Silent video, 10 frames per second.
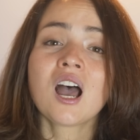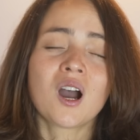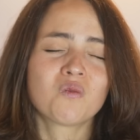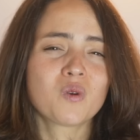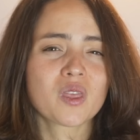
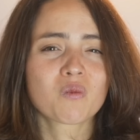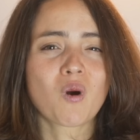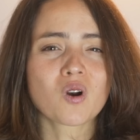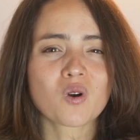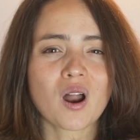and with
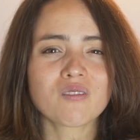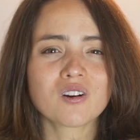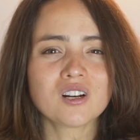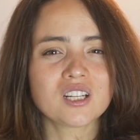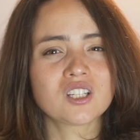more
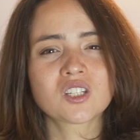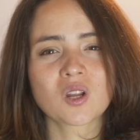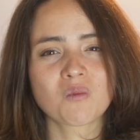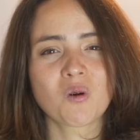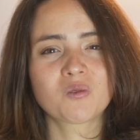gravel in
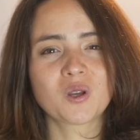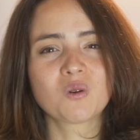some of the